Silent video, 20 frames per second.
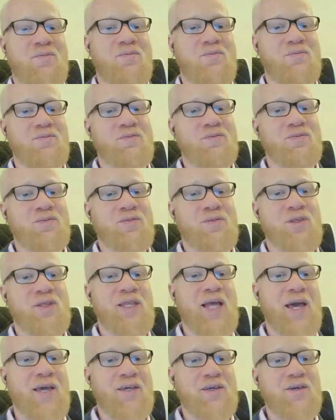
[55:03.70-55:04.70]
them,
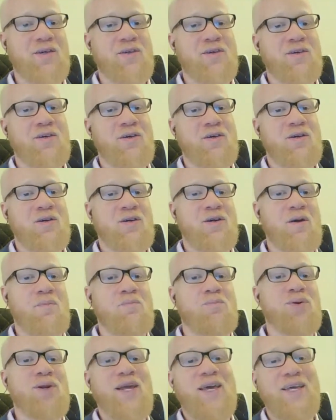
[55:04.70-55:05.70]
like
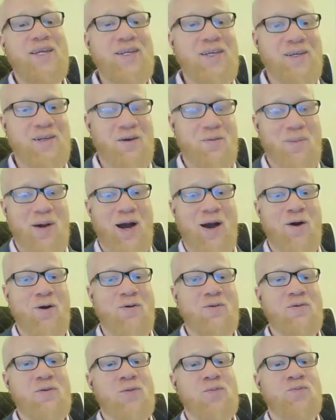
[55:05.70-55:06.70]
complaining
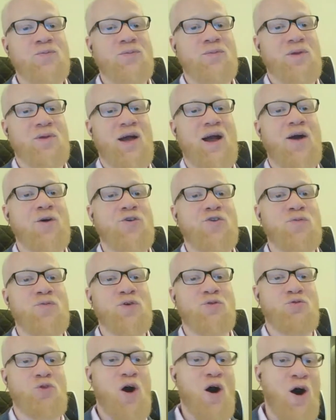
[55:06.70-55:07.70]
about how you've
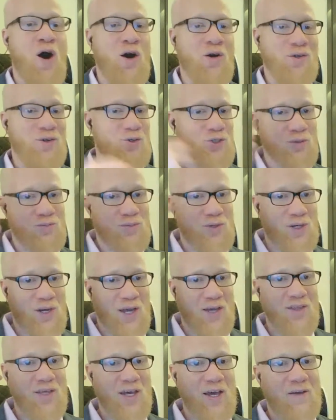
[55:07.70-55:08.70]
been wronged or something
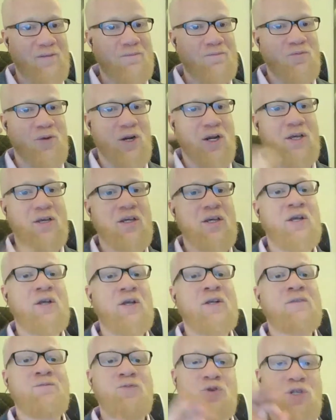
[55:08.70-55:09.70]
like that, right?
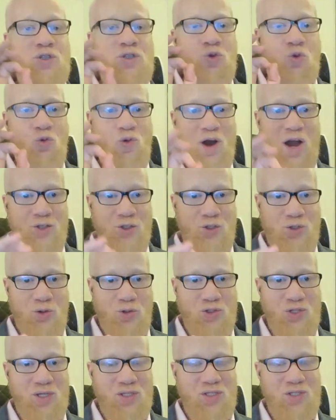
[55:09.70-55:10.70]
You need to watch
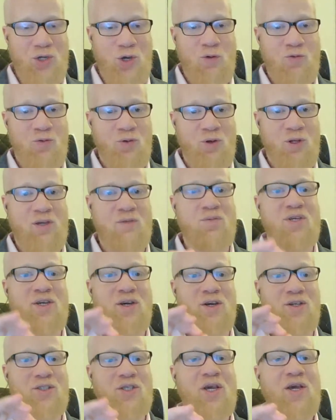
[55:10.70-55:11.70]
those things carefully
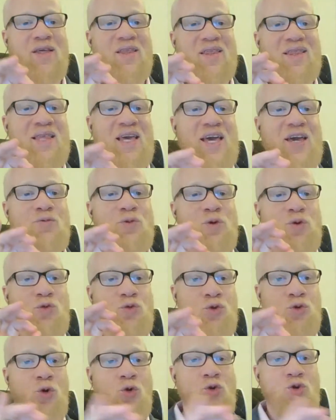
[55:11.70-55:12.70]
because they will
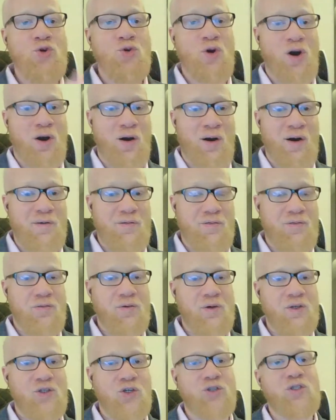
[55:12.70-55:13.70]
throw you off
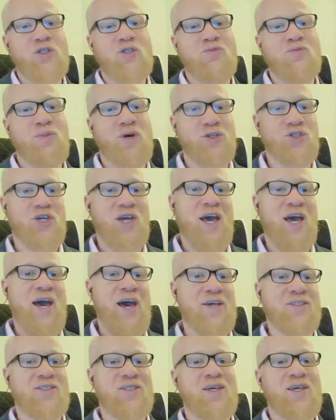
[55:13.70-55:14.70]
just as much
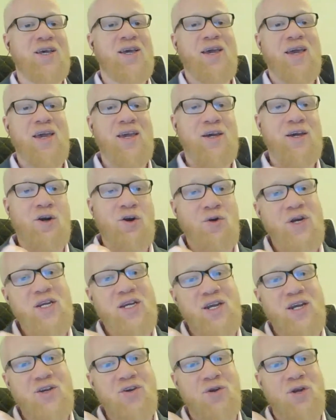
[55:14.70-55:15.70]
as a
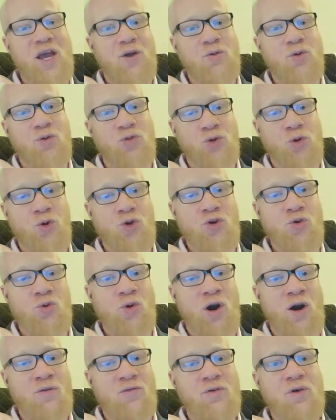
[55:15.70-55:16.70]
creak in your neck would throw you
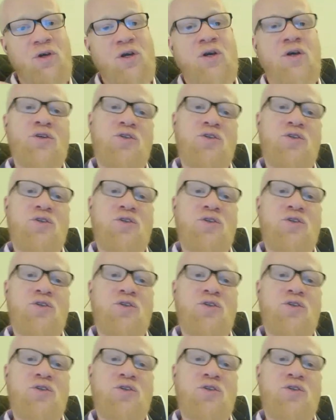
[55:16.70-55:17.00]
off.